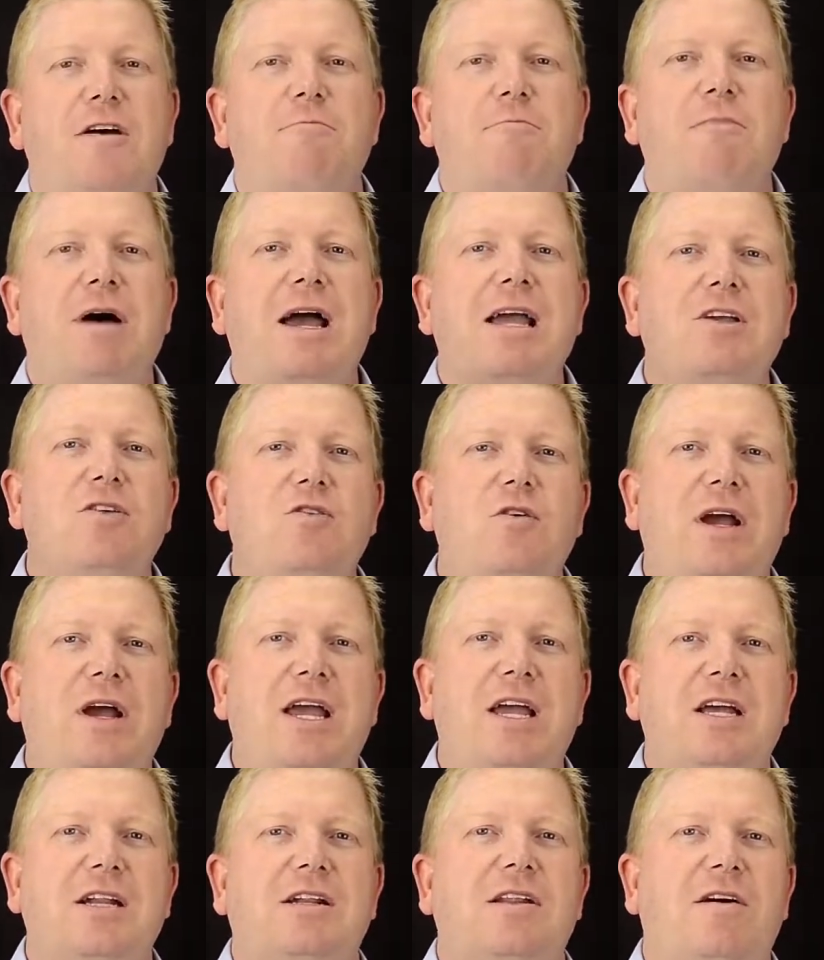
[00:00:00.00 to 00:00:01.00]
make your
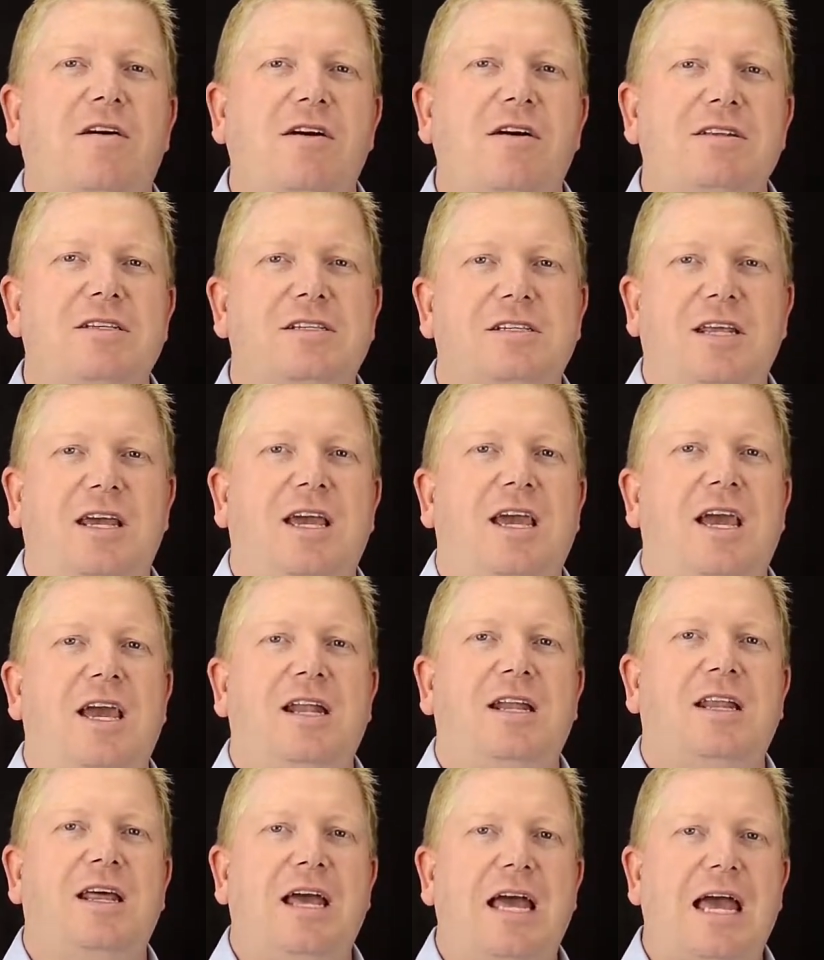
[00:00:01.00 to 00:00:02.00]
headline
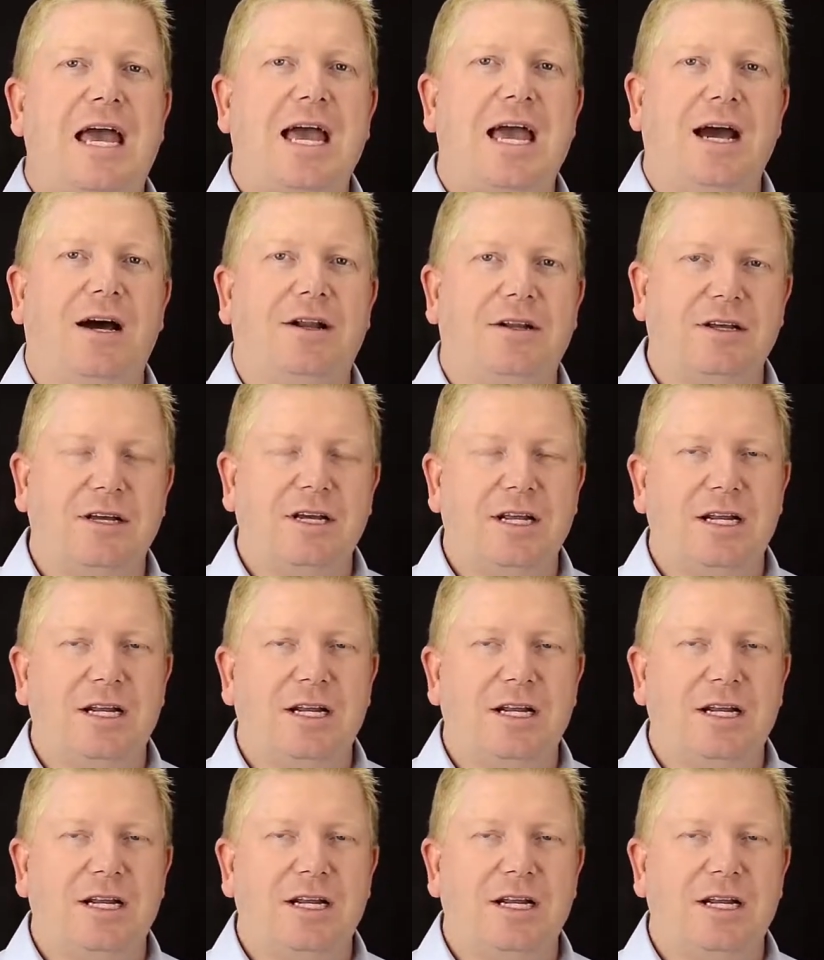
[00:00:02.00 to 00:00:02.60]
stand out.